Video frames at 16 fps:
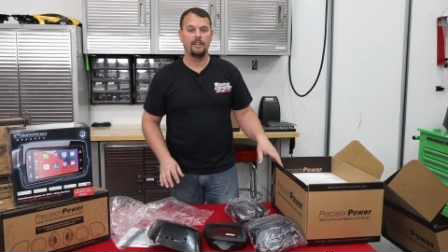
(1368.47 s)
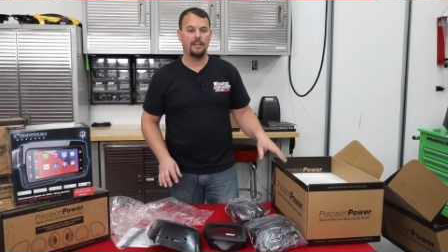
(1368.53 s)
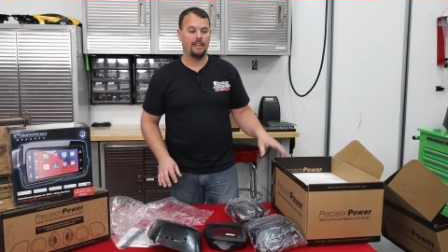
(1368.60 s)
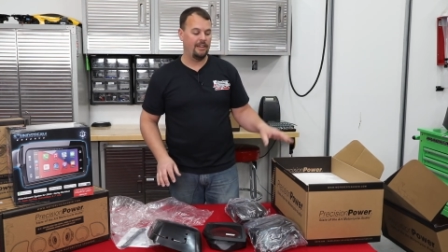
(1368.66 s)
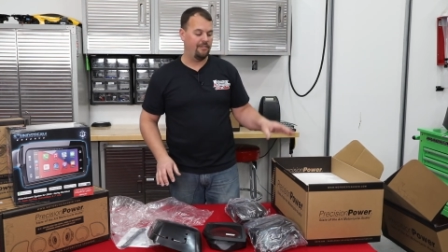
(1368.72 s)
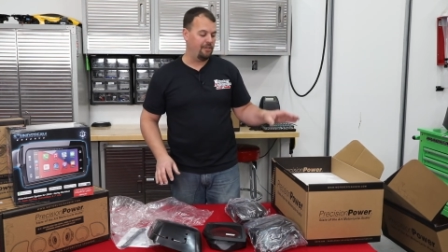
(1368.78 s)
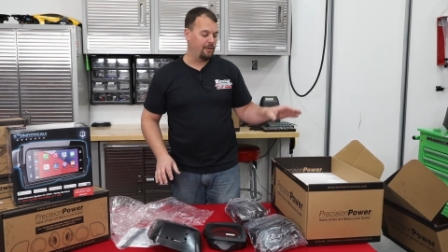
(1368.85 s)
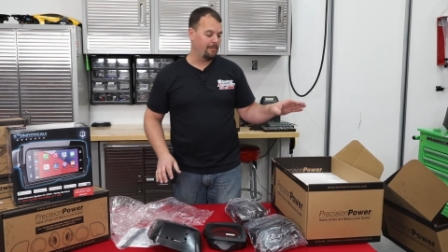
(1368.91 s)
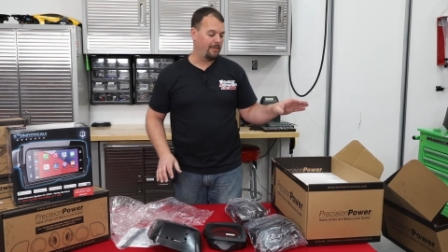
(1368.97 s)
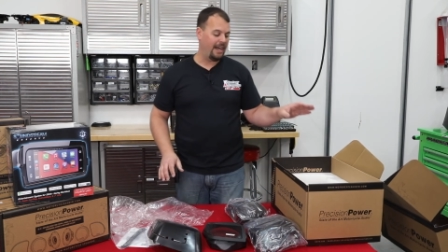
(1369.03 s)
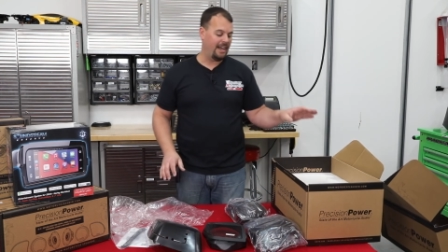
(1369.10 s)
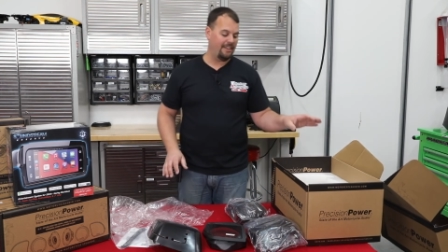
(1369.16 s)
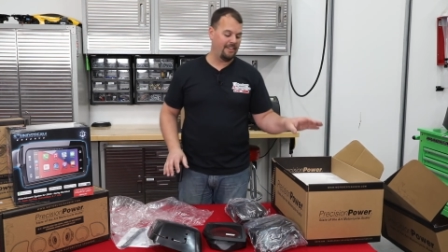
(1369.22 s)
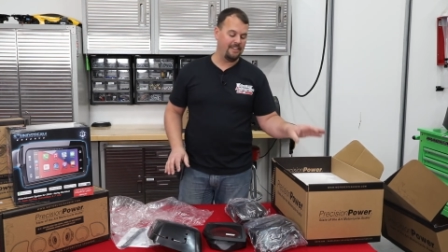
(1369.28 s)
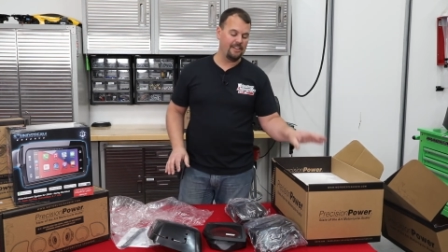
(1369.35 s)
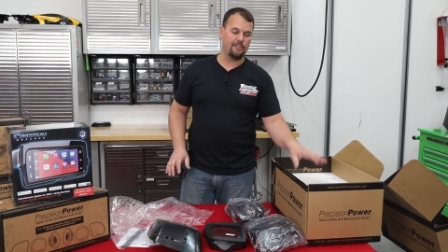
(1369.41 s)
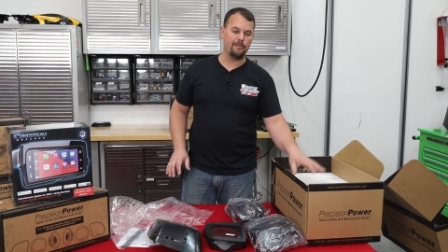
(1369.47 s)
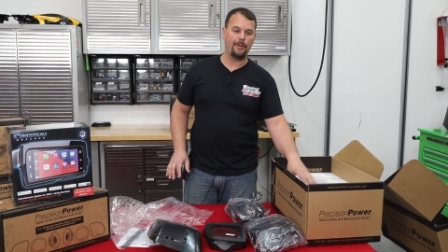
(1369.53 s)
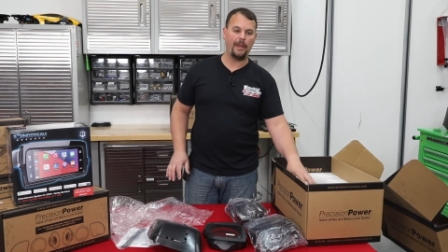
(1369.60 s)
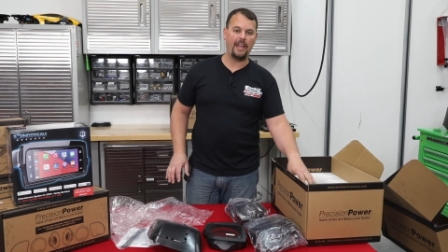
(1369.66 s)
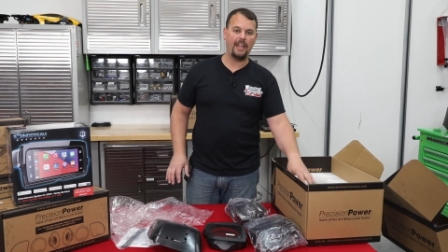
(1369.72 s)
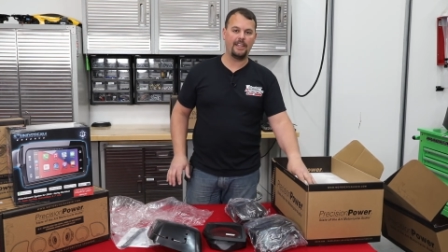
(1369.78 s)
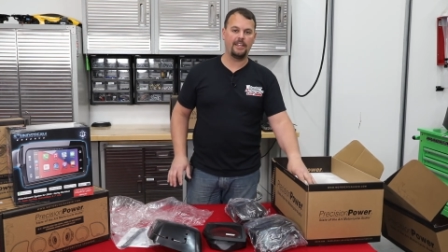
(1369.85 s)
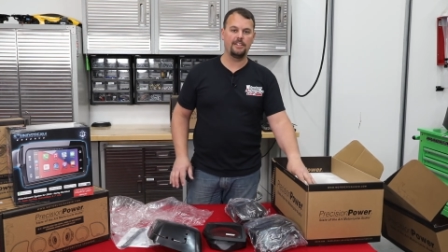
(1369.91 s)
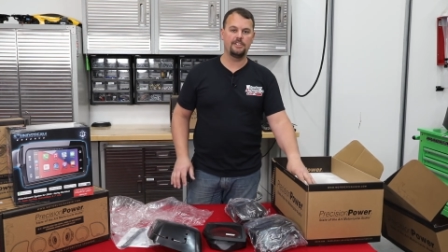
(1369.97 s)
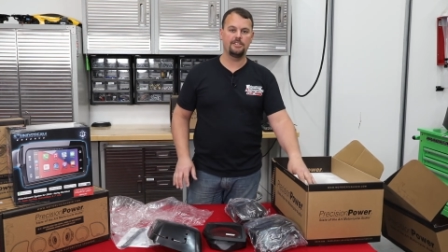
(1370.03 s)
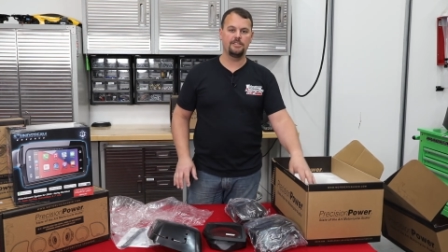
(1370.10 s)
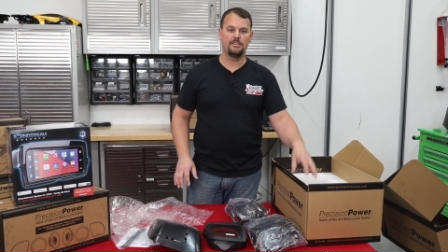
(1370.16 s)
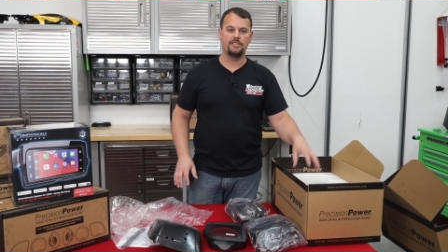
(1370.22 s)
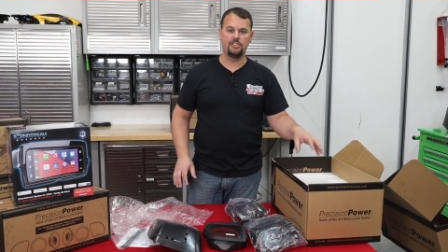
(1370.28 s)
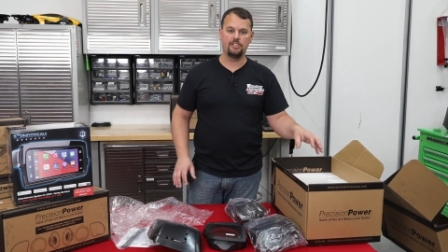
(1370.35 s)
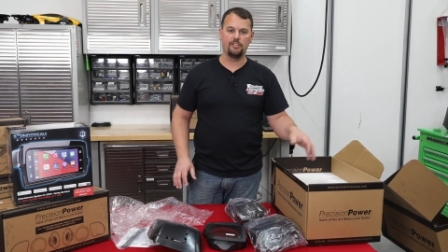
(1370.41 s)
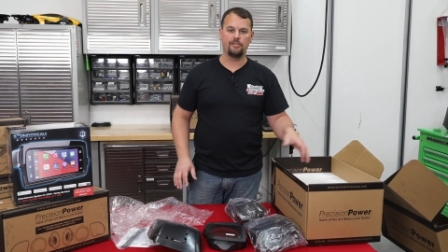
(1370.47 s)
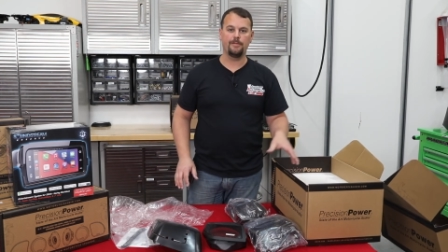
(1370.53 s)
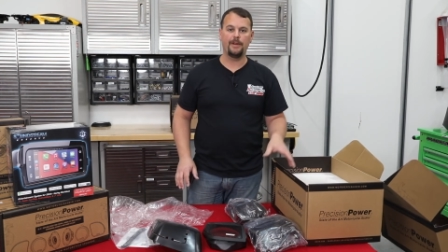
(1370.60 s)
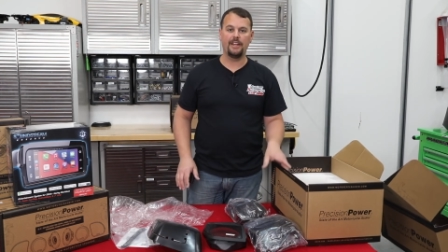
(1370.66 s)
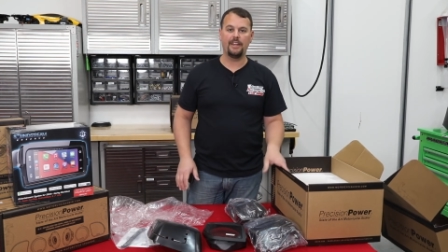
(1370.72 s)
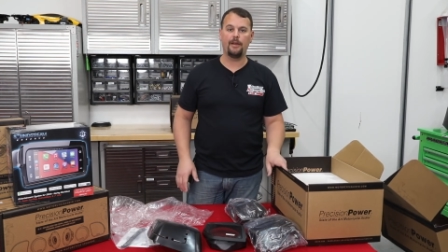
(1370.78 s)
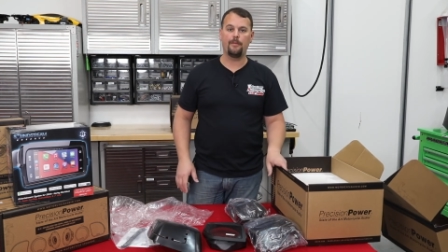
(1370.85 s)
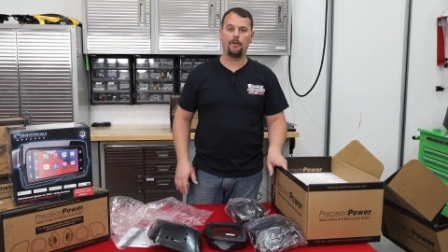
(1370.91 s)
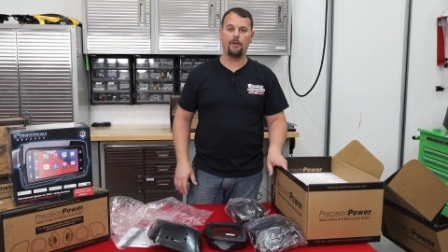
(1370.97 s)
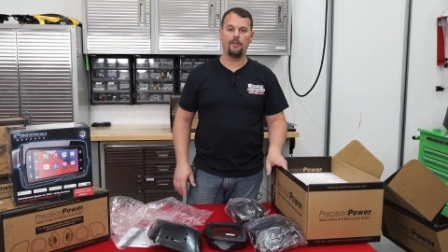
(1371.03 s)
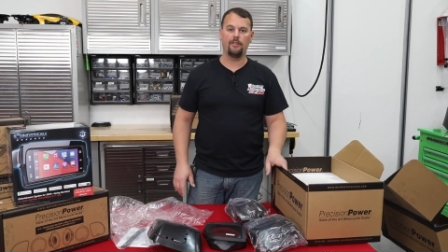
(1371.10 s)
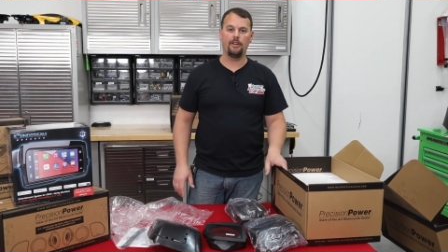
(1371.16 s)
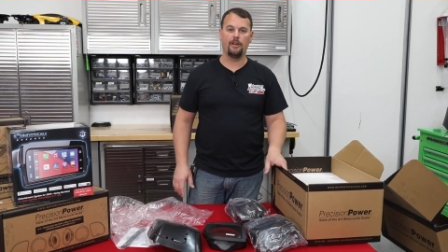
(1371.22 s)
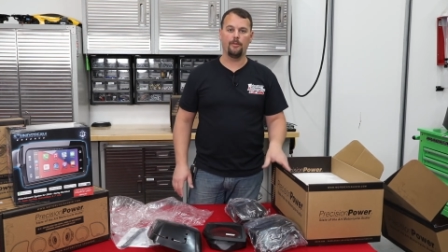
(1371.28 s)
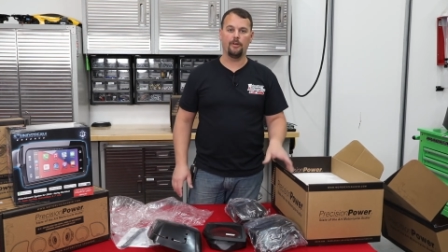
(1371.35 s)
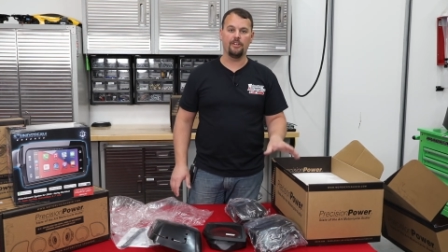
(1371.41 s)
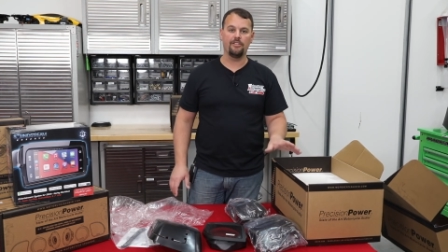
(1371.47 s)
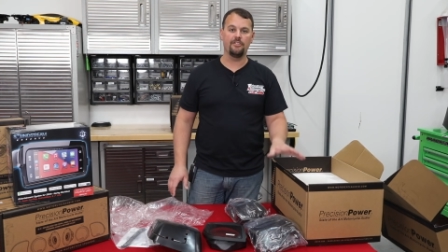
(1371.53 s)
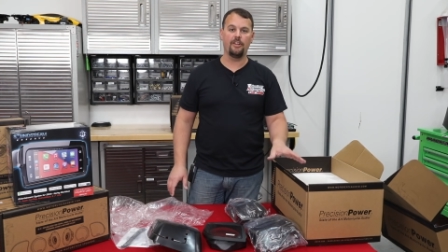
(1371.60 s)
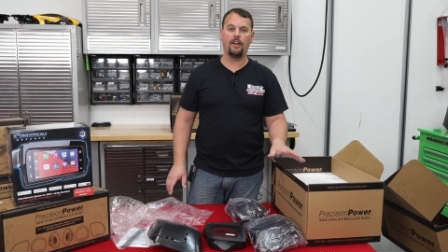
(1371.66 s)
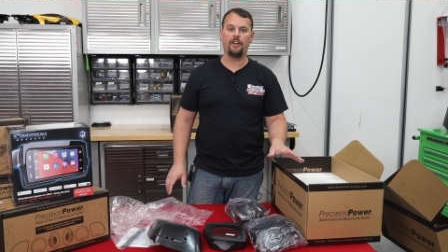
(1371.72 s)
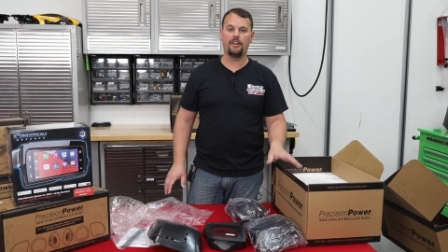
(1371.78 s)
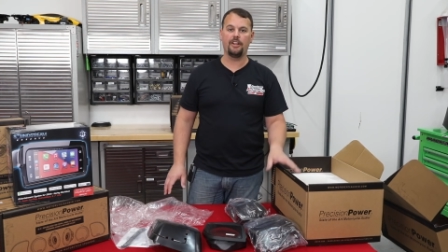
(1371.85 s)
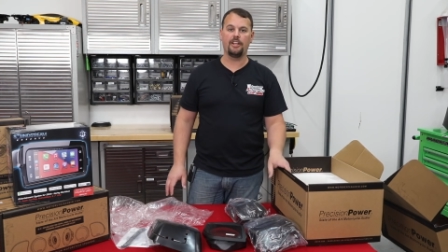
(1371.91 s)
If you buy this package just by that part number, it's not going to